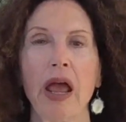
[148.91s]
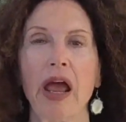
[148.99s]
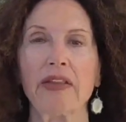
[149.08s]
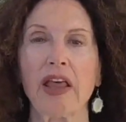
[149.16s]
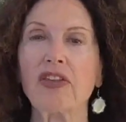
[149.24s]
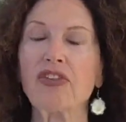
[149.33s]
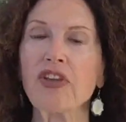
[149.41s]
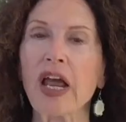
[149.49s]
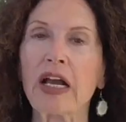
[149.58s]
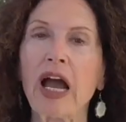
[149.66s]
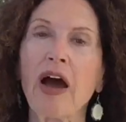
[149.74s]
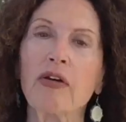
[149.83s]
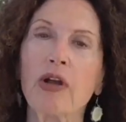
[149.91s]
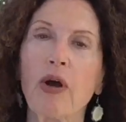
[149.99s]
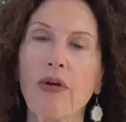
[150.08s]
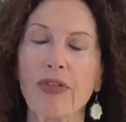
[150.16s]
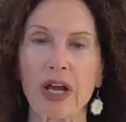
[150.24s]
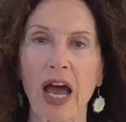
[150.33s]
and that's not counting
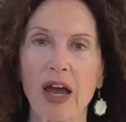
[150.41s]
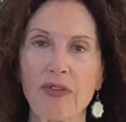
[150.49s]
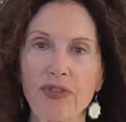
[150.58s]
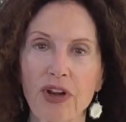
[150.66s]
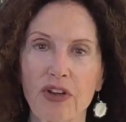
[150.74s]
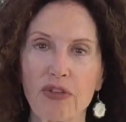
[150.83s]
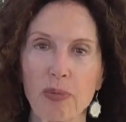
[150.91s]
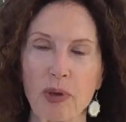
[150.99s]
all the conflicts